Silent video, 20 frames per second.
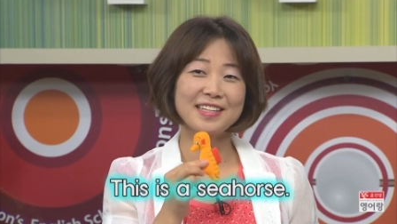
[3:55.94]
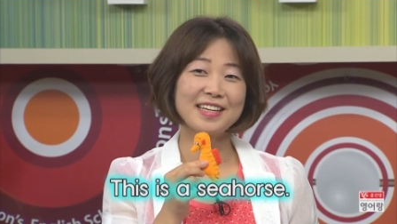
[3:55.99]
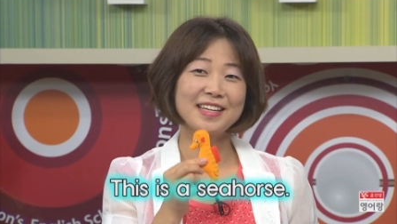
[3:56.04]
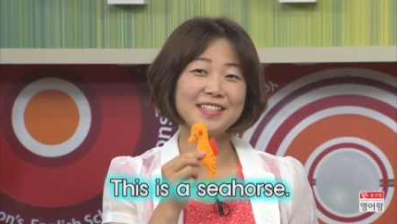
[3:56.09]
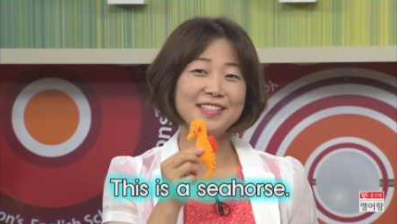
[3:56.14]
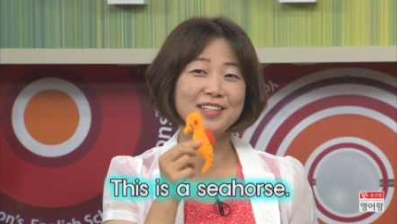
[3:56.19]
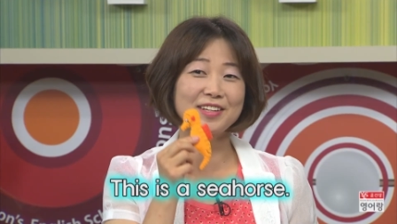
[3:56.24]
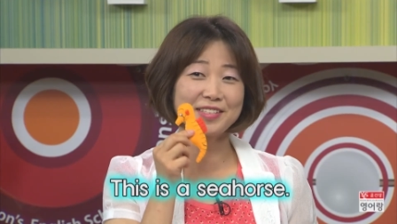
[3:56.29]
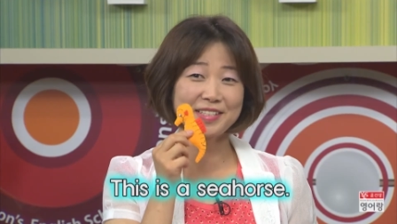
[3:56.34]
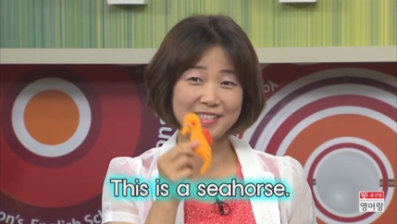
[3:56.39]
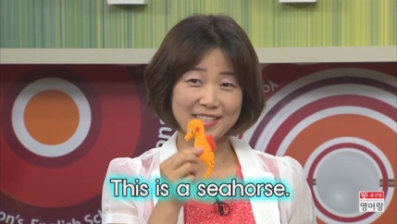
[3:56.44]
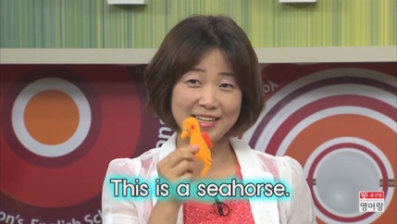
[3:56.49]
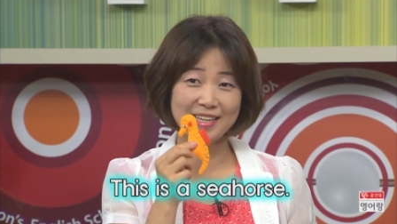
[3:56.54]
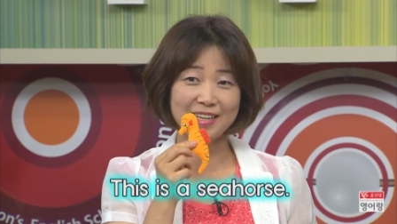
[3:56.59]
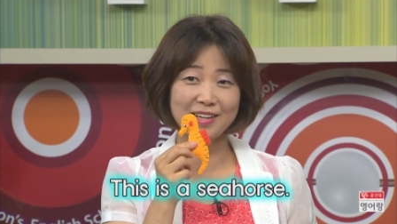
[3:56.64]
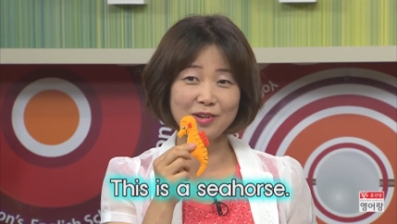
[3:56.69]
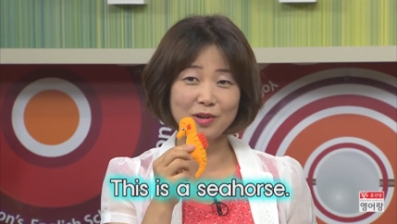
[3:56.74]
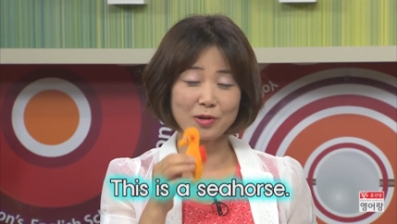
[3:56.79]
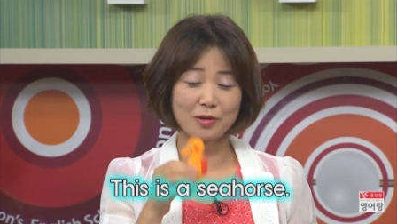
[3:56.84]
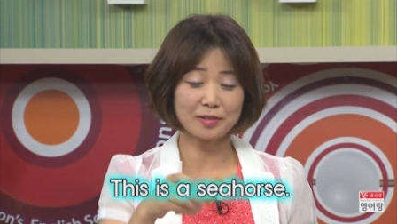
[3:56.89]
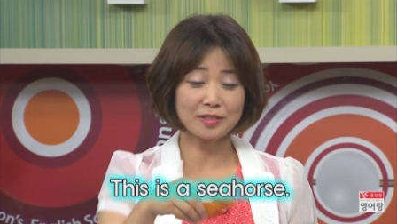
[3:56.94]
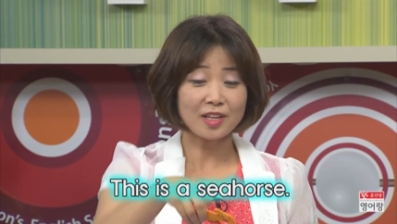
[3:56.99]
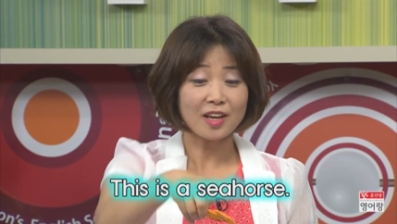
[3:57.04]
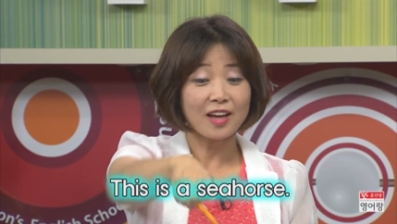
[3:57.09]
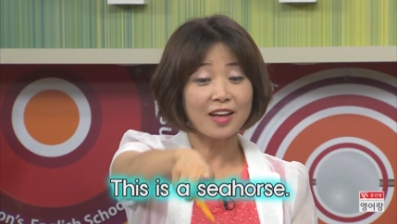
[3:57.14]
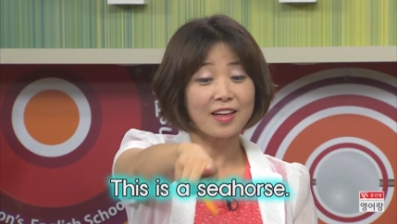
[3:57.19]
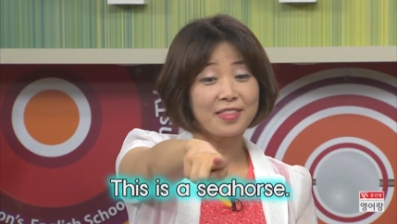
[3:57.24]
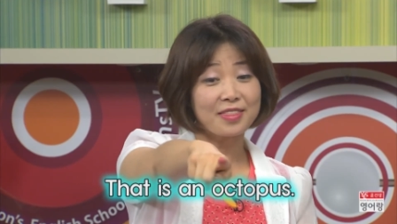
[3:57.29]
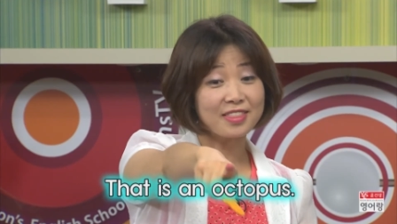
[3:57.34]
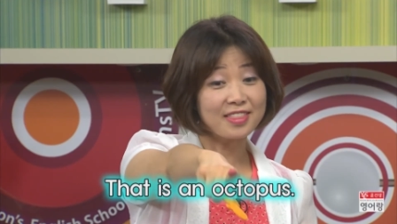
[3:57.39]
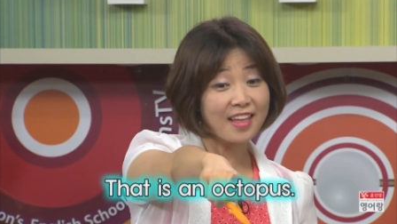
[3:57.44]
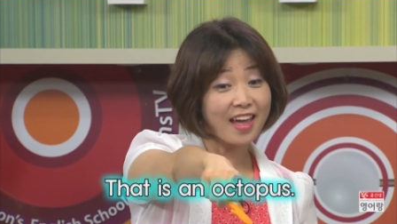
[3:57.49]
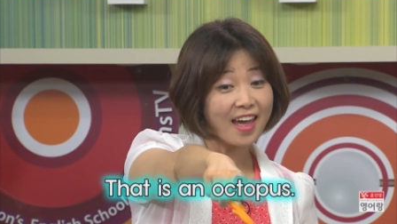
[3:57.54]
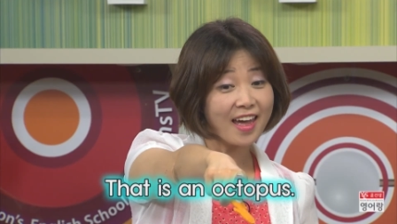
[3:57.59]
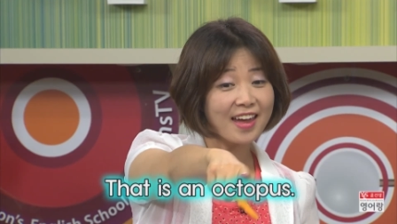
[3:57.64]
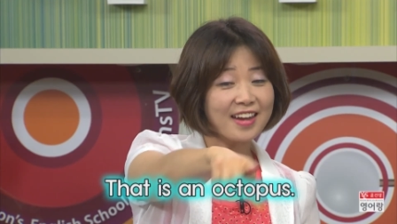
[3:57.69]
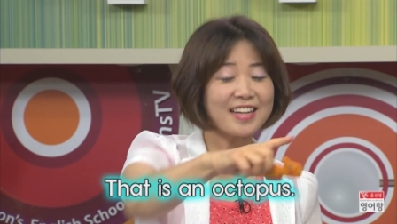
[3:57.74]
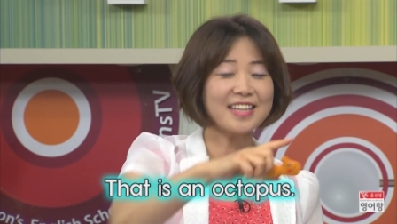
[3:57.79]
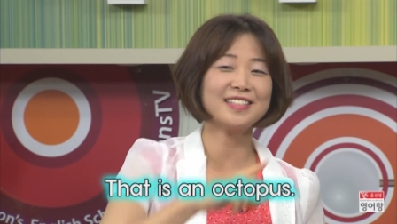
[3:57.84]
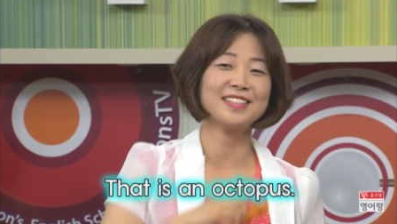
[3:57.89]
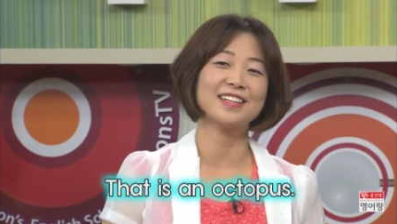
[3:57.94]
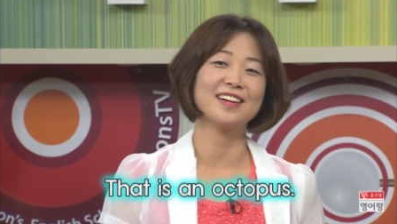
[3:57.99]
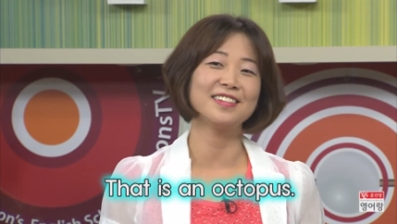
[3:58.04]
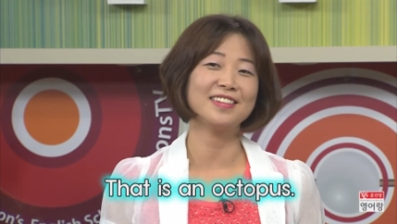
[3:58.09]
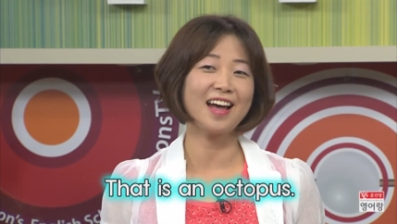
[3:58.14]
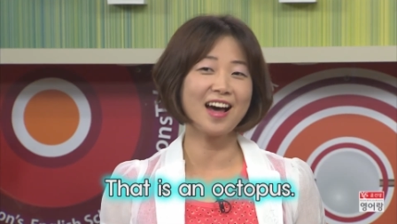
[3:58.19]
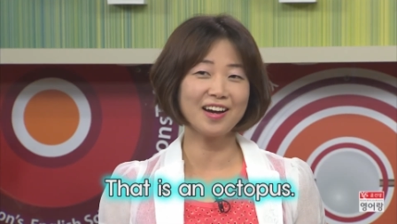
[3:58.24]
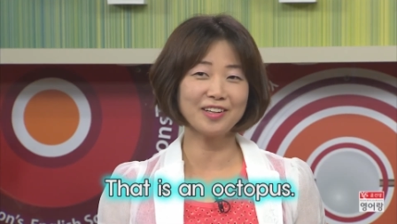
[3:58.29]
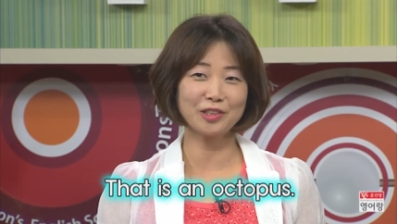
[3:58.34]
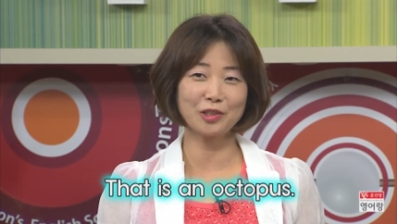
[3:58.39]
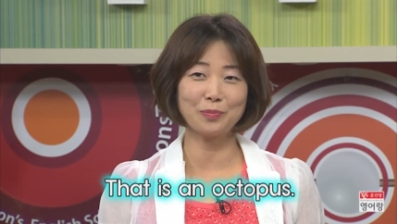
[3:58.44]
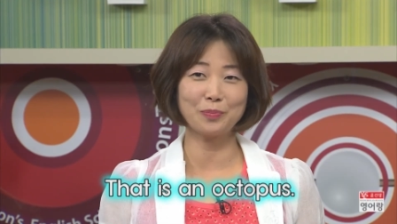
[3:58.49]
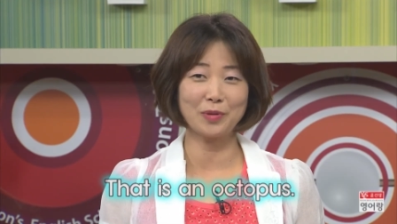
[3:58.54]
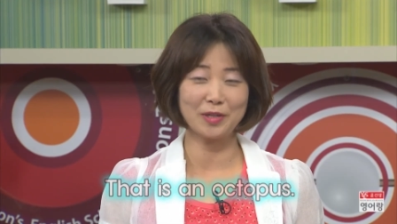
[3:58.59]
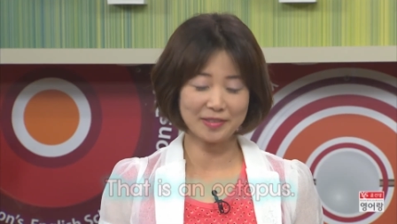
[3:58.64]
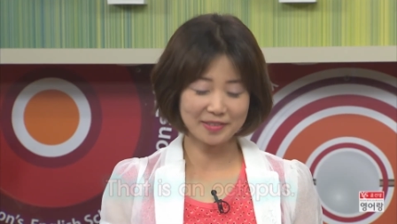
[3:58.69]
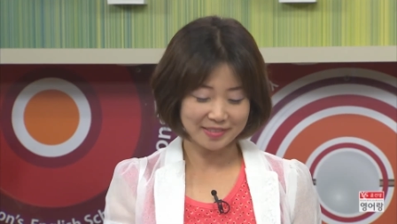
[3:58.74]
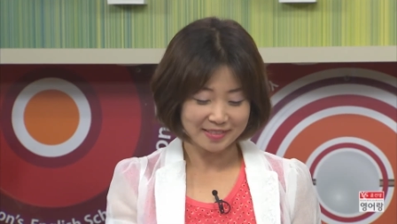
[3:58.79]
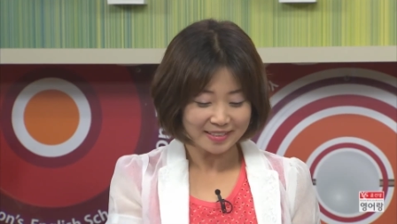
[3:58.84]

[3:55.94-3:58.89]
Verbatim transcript: is a seahorse. That is an octopus.